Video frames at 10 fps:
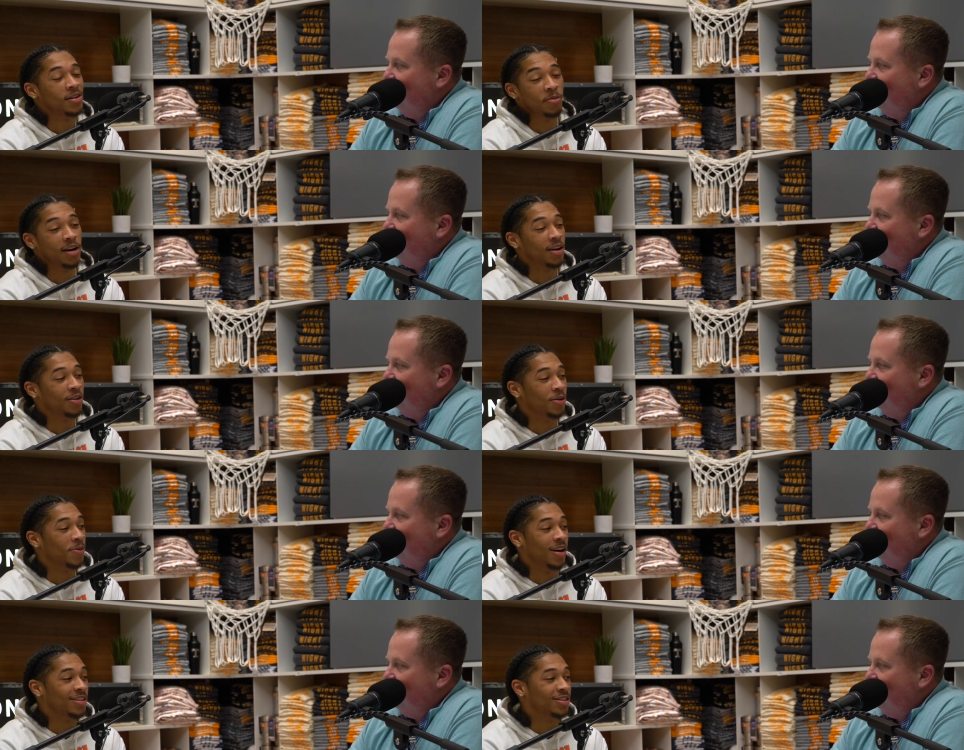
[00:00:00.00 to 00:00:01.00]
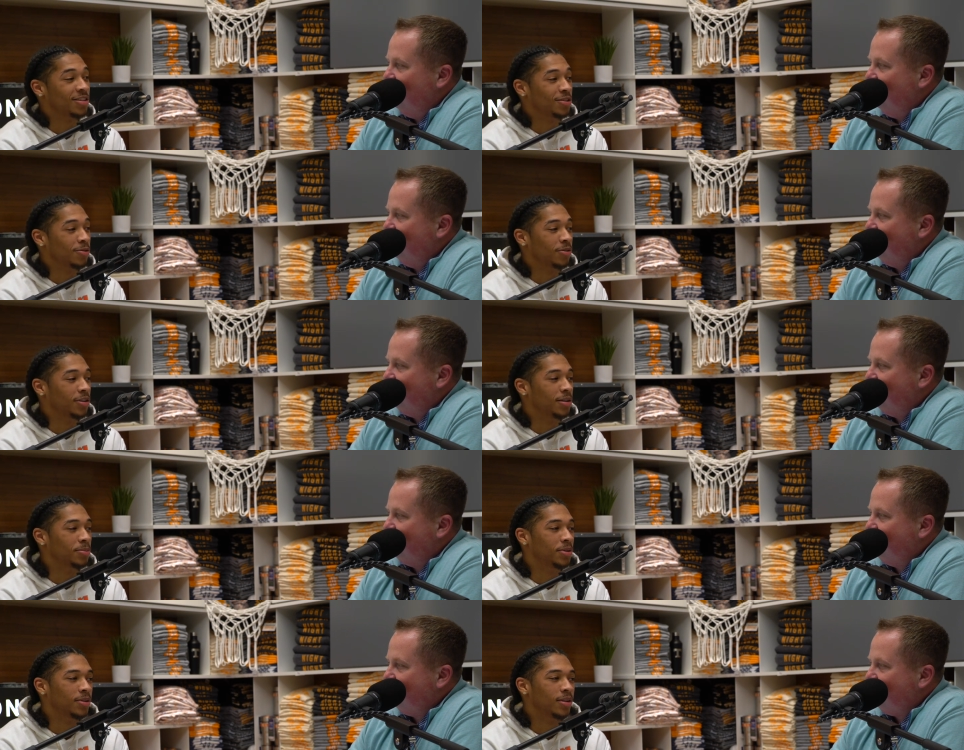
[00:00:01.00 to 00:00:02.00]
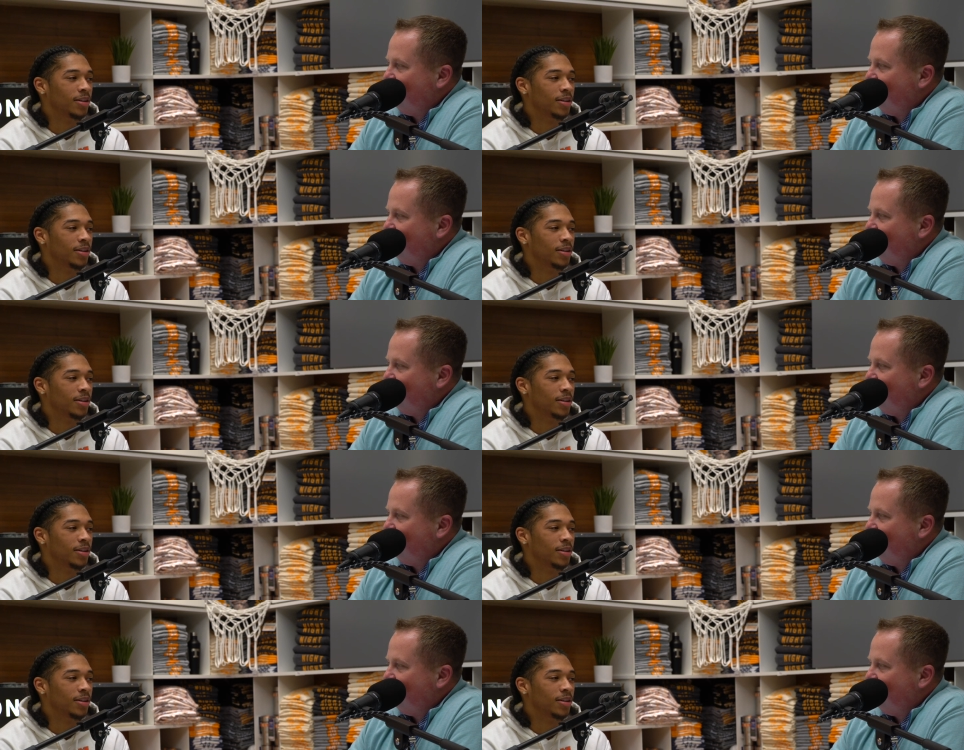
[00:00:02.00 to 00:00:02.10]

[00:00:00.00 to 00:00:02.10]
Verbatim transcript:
Speaker 1: But I don't know why it's just so funny to me.